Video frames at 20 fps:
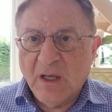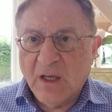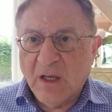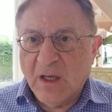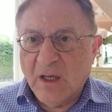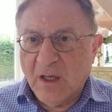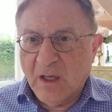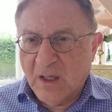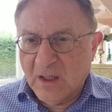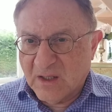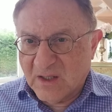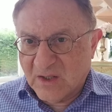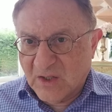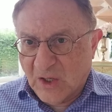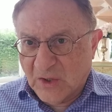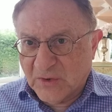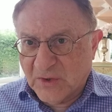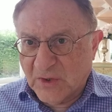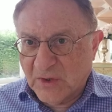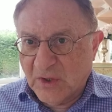It
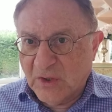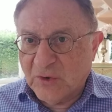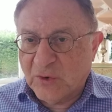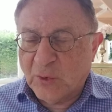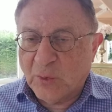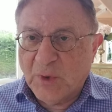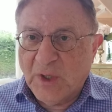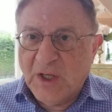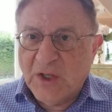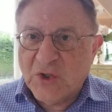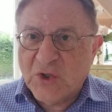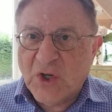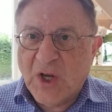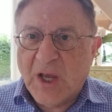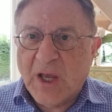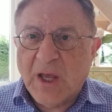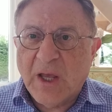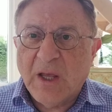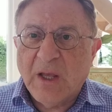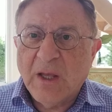started in
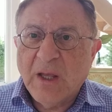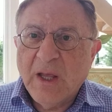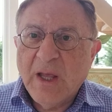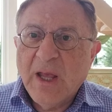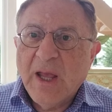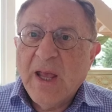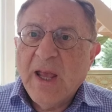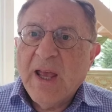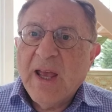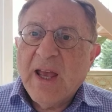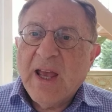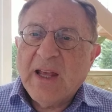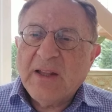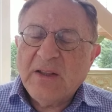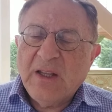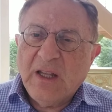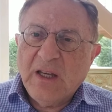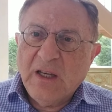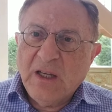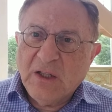Tunisia,
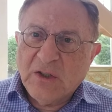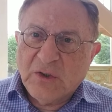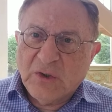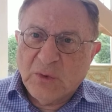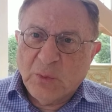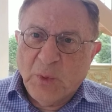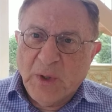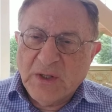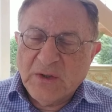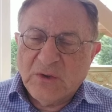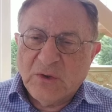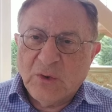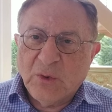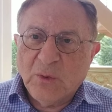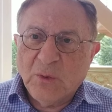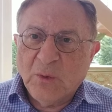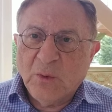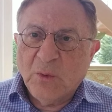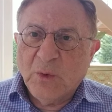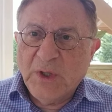and then it went
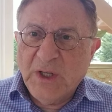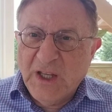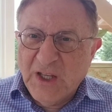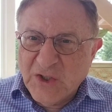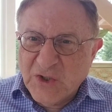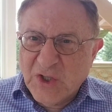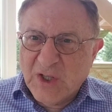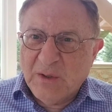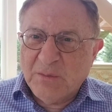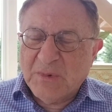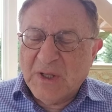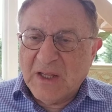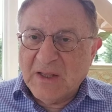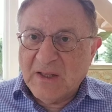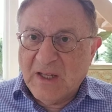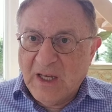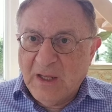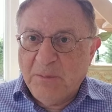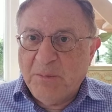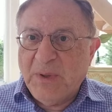to Egypt
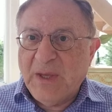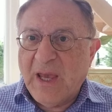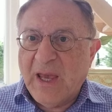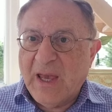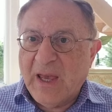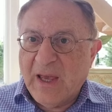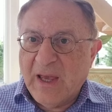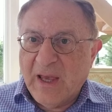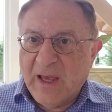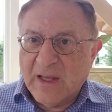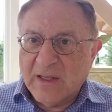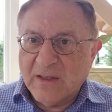and Libya